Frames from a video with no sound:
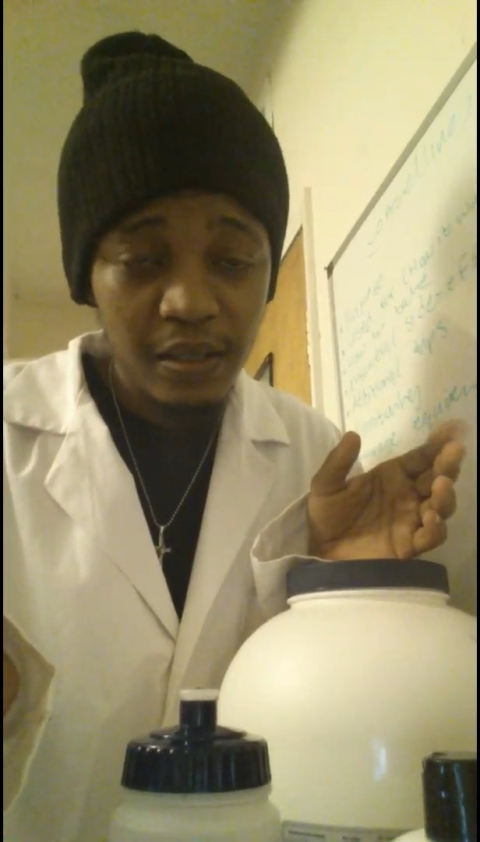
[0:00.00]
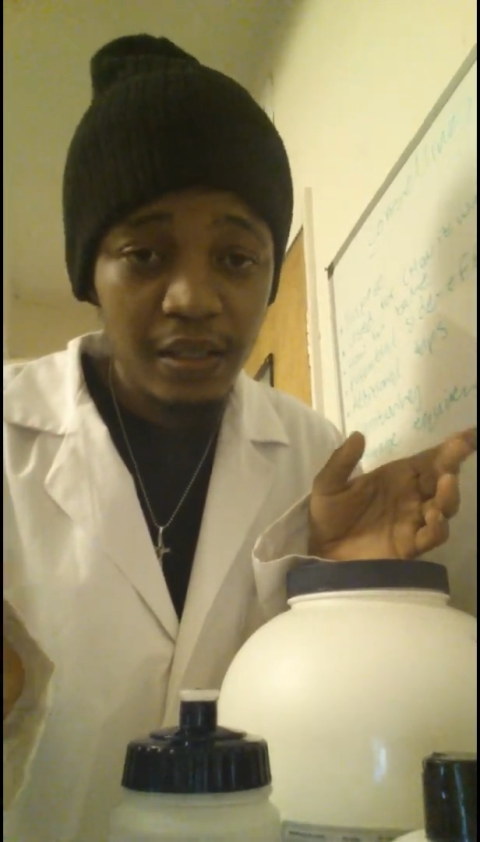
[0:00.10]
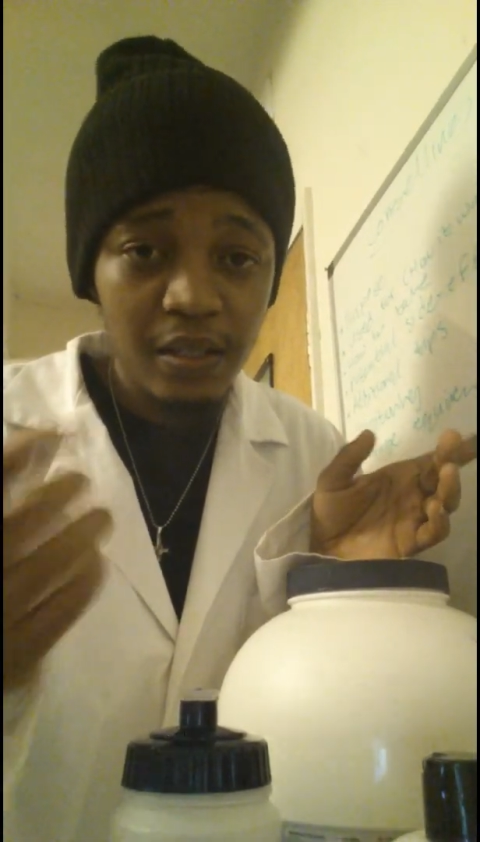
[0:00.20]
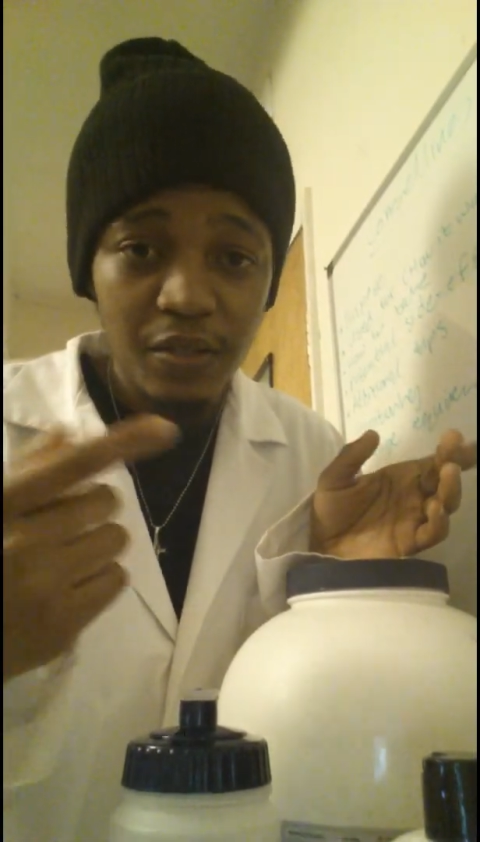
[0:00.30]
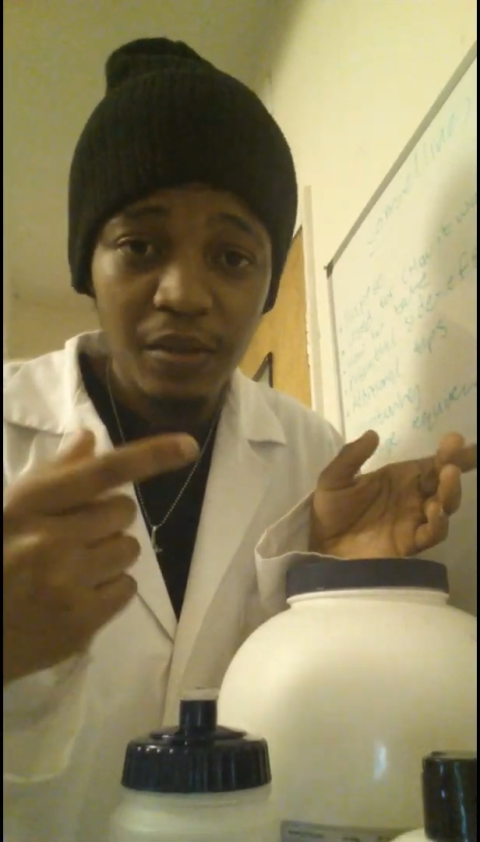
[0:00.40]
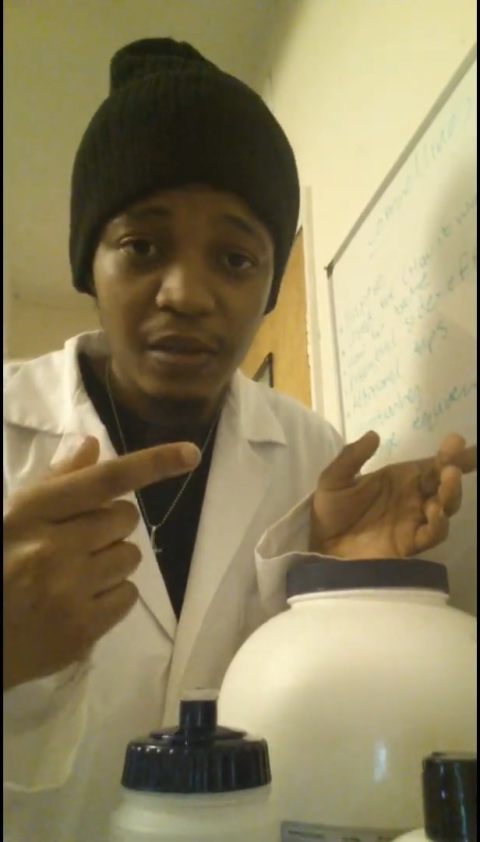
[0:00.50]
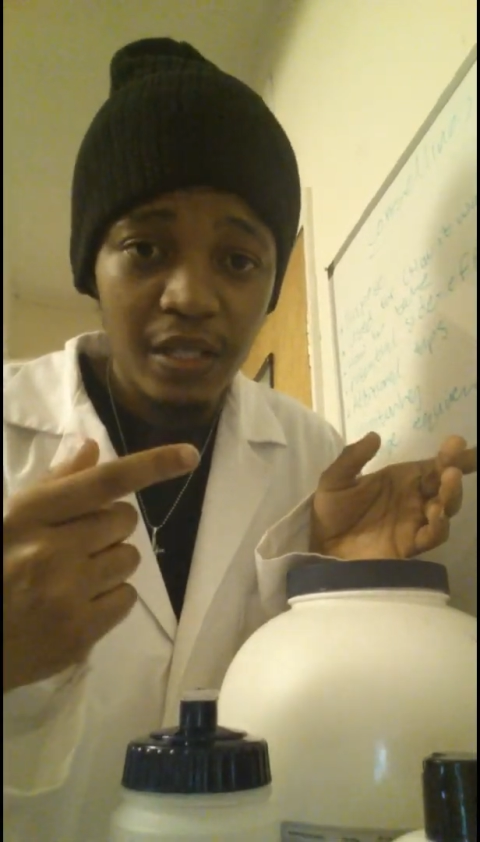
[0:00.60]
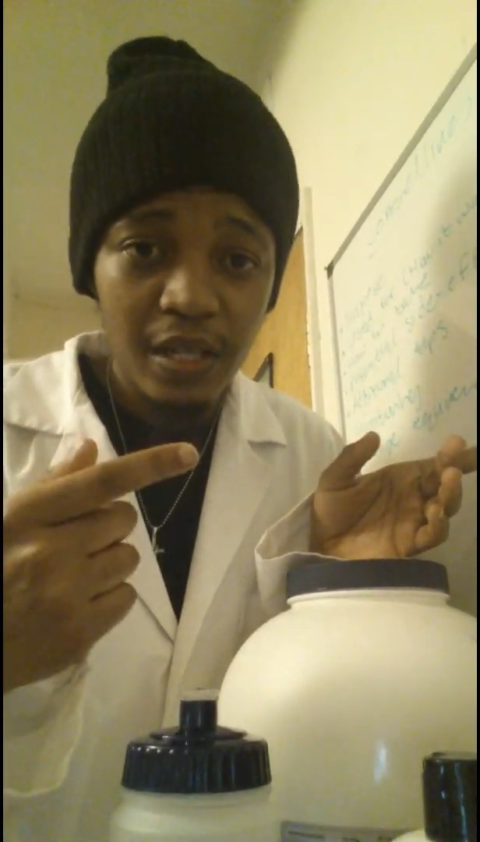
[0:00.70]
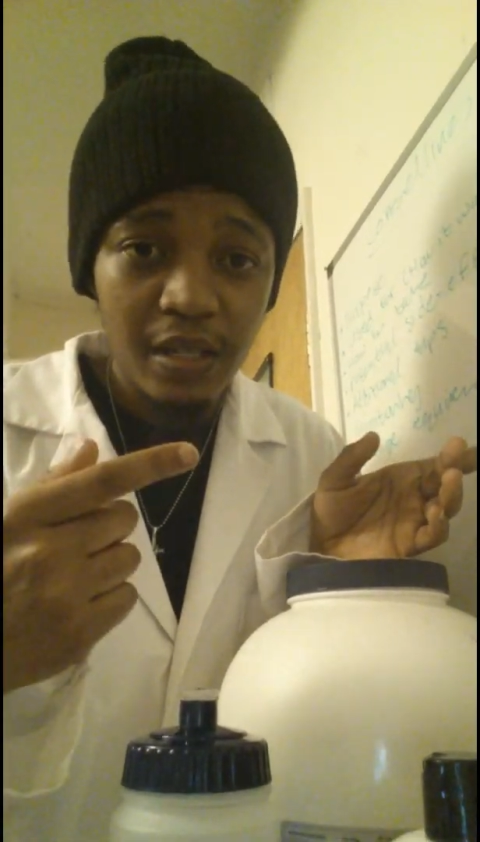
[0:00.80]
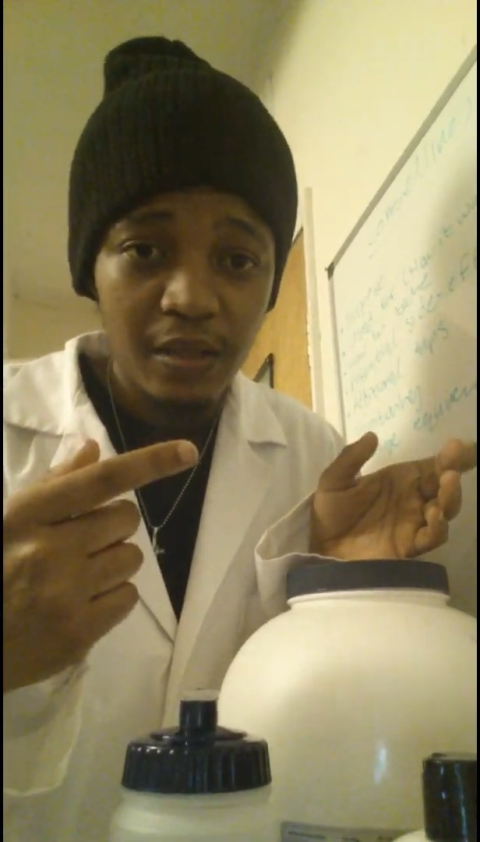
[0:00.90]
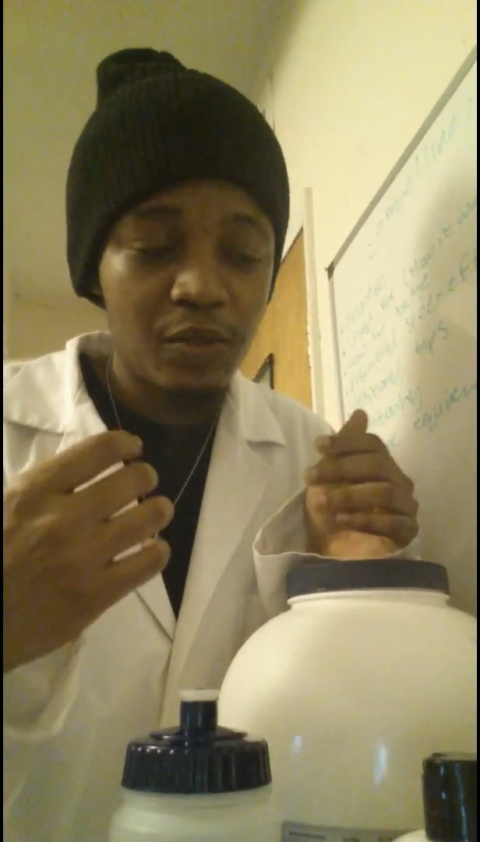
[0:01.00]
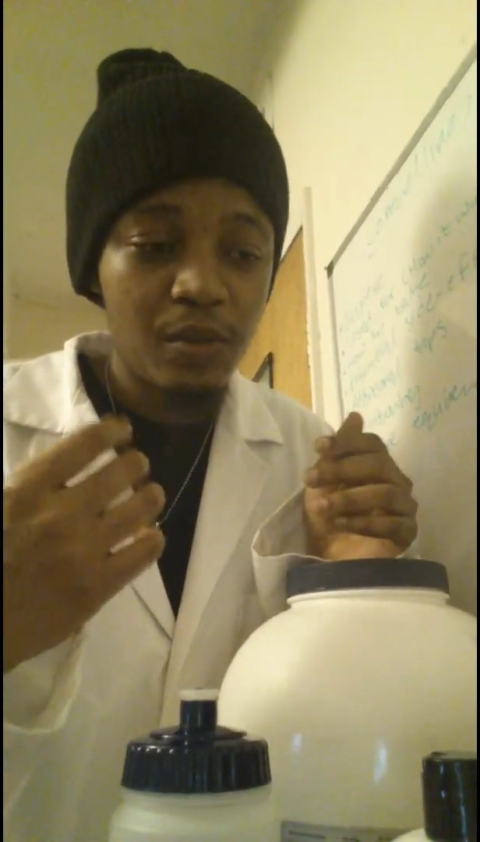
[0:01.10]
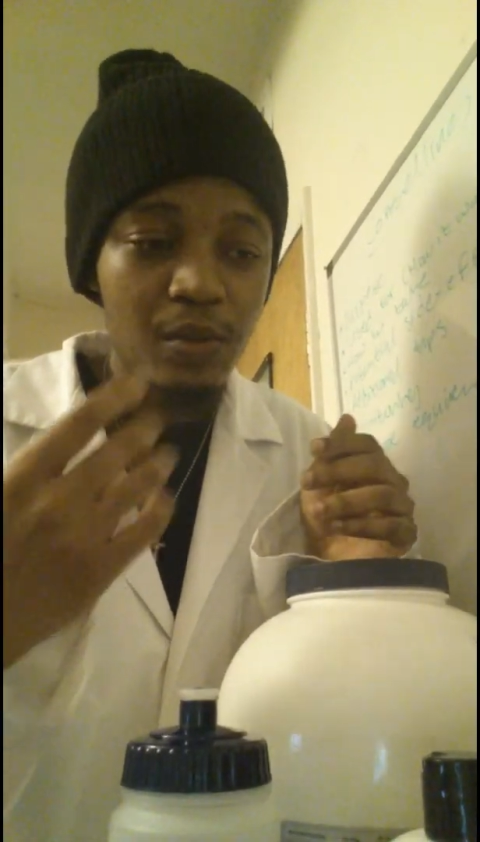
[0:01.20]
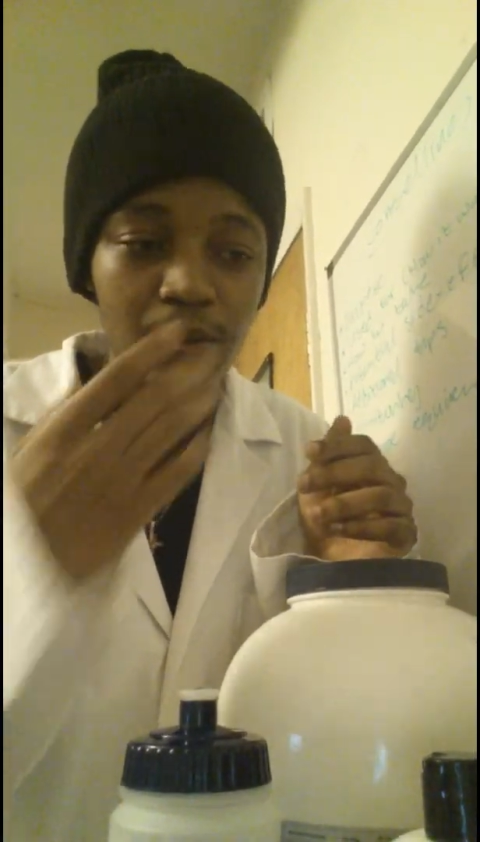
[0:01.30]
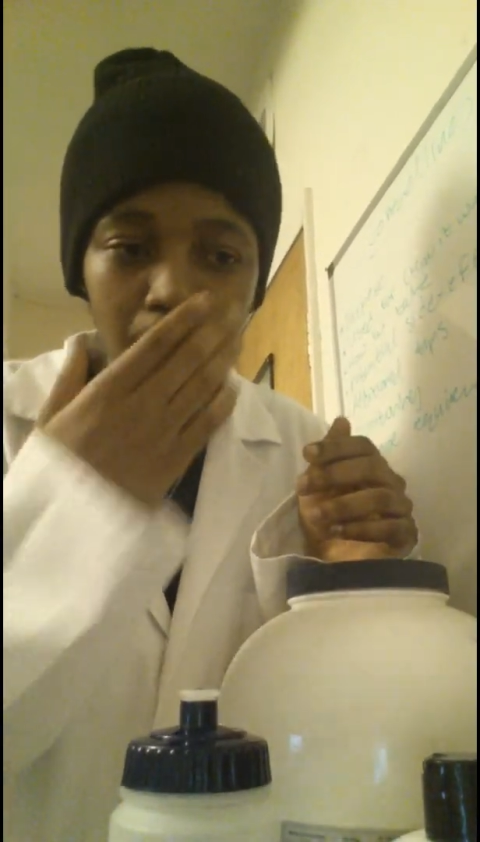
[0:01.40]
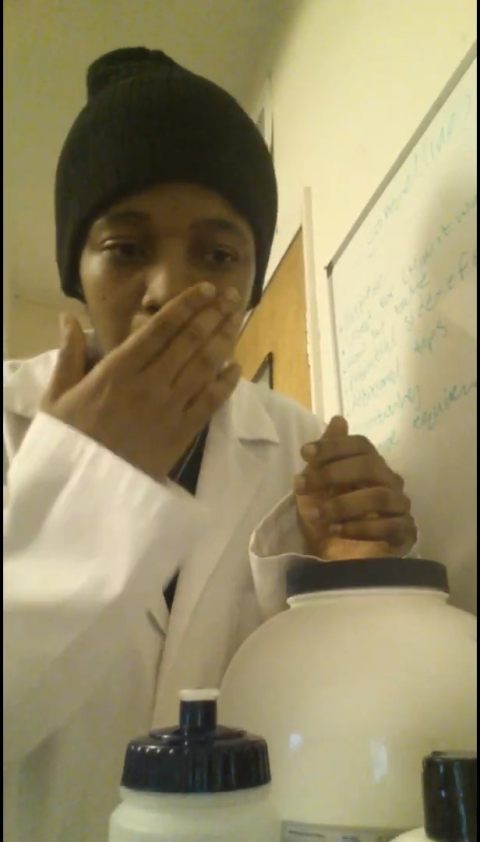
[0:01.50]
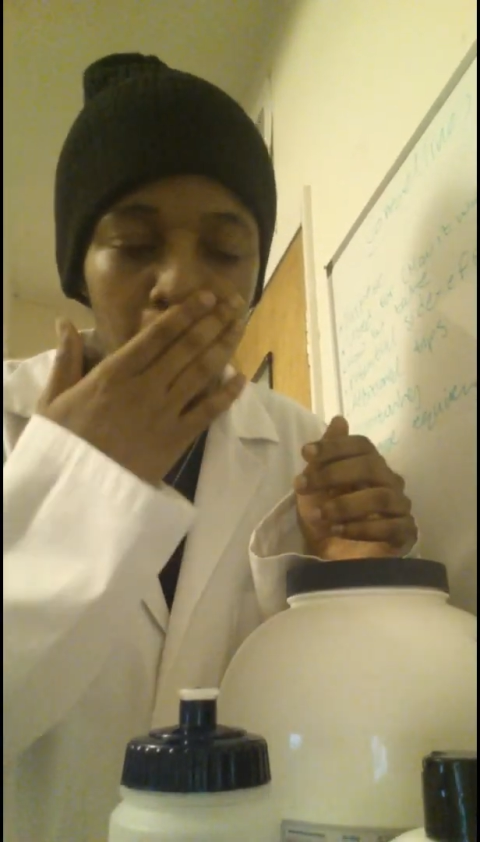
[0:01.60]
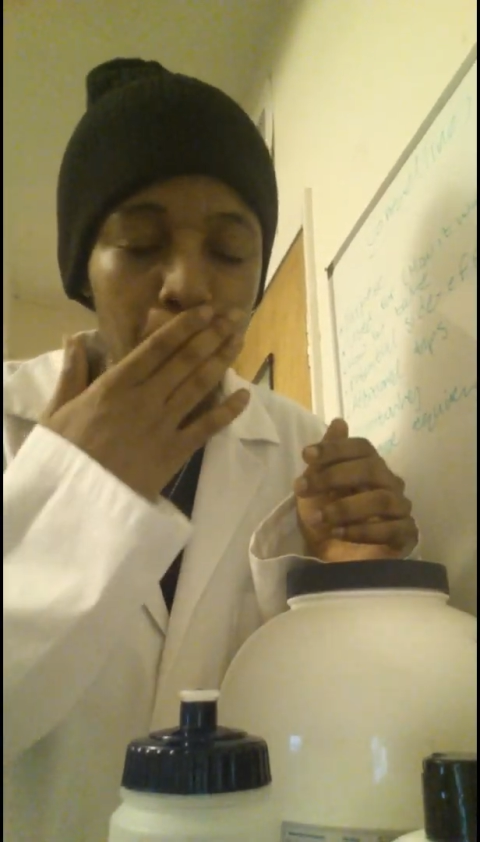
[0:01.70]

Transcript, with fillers: then they shouldn't take so